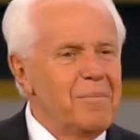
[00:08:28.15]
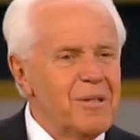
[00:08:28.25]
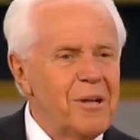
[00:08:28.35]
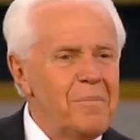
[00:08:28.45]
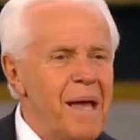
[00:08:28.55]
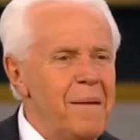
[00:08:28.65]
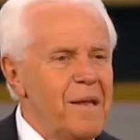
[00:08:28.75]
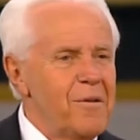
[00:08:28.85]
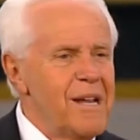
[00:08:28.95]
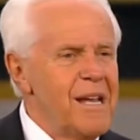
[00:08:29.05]
But sometimes
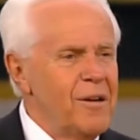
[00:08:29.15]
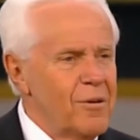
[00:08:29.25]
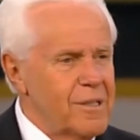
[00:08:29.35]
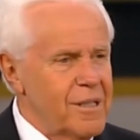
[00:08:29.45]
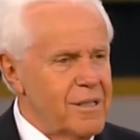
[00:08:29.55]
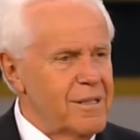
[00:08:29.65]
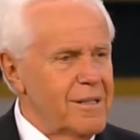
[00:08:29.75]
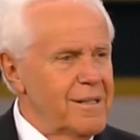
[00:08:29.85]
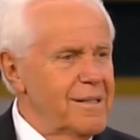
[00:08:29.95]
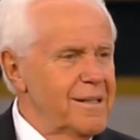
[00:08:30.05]
there are hindrances.